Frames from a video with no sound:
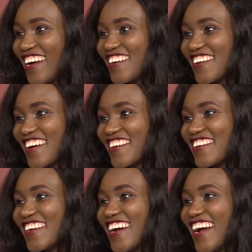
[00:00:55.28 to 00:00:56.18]
Oh
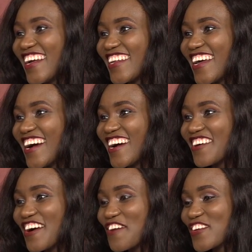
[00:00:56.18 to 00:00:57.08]
wow. And
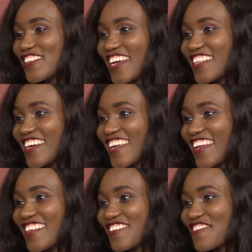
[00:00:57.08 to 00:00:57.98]
what other
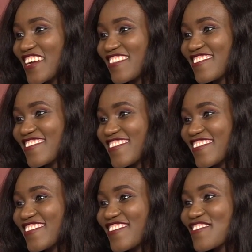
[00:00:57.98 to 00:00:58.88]
Kenyan words do
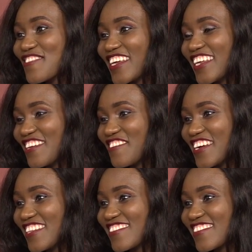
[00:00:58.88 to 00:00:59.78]
you know? Swahili
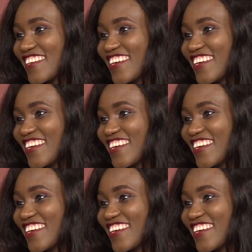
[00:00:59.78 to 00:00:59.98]
words.